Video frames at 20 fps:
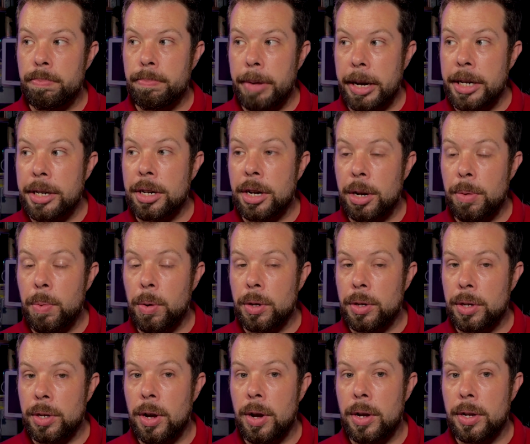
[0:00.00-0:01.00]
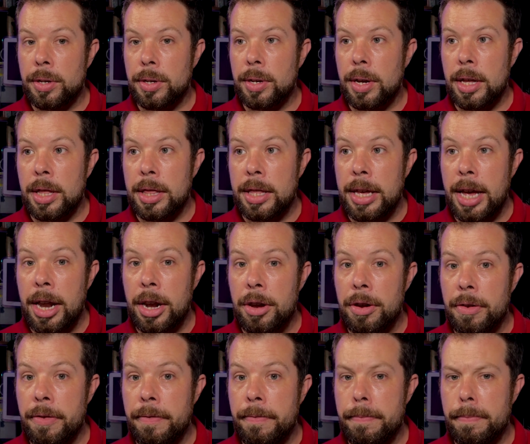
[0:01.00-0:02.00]
basically what starts at the
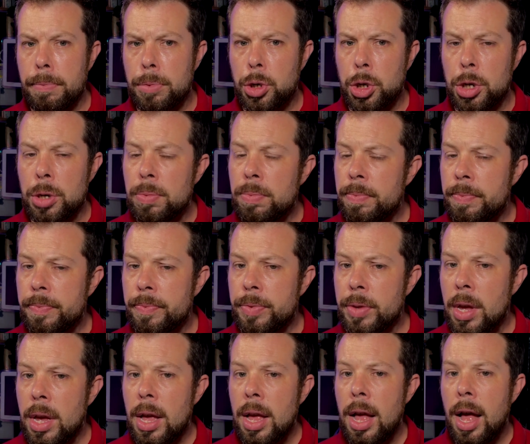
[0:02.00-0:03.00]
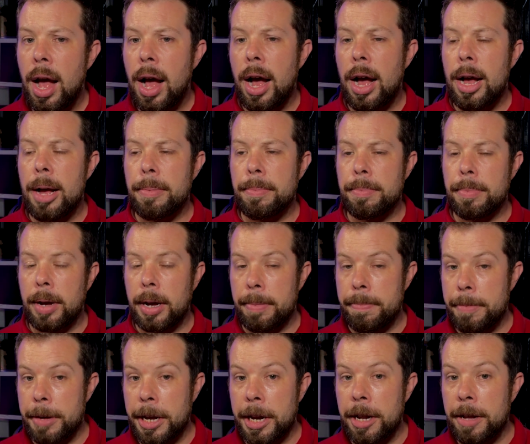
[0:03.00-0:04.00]
end of June um,
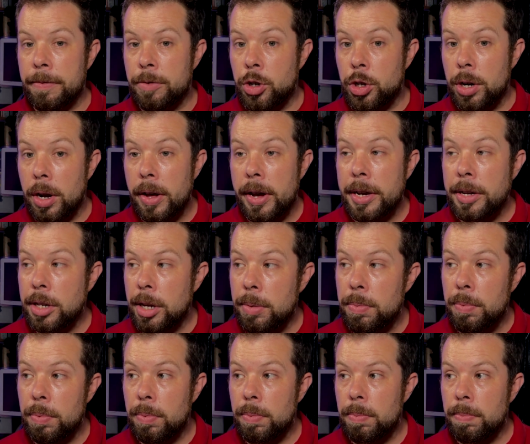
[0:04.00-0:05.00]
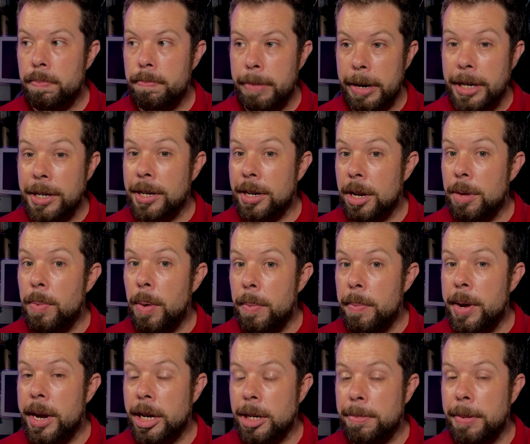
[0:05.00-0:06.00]
and beginning of July. So basically when
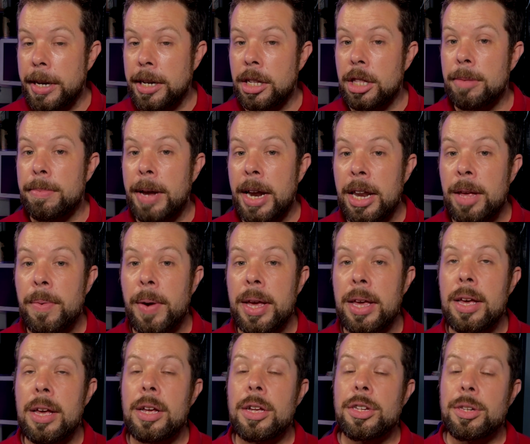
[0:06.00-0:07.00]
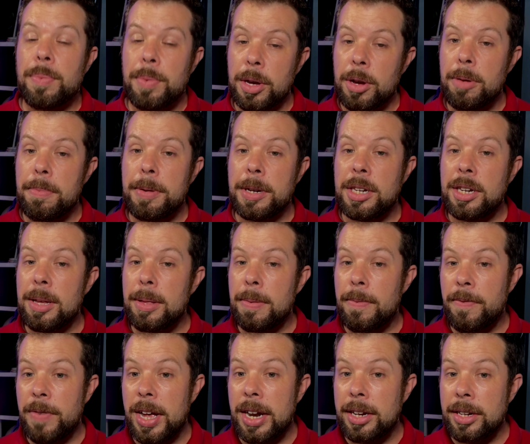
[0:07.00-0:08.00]
we expected them anyway. So we could be seeing
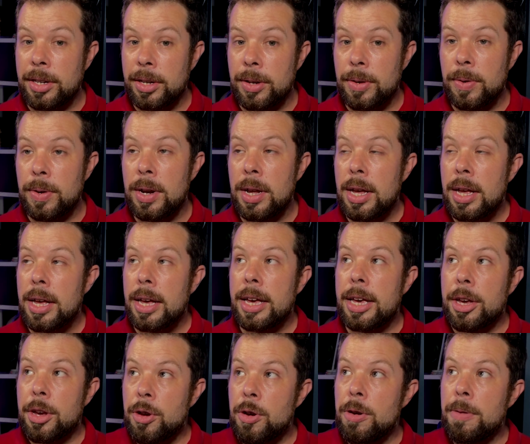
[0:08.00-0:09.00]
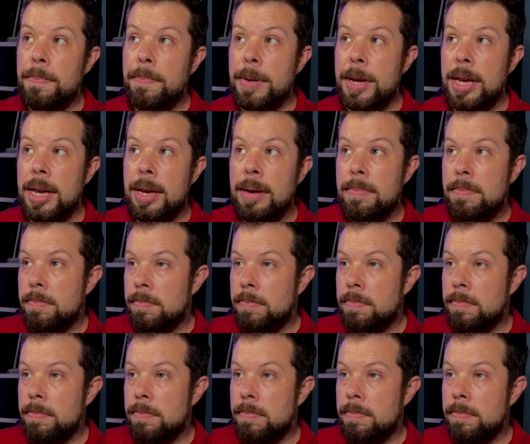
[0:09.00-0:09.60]
them fairly soon. It could be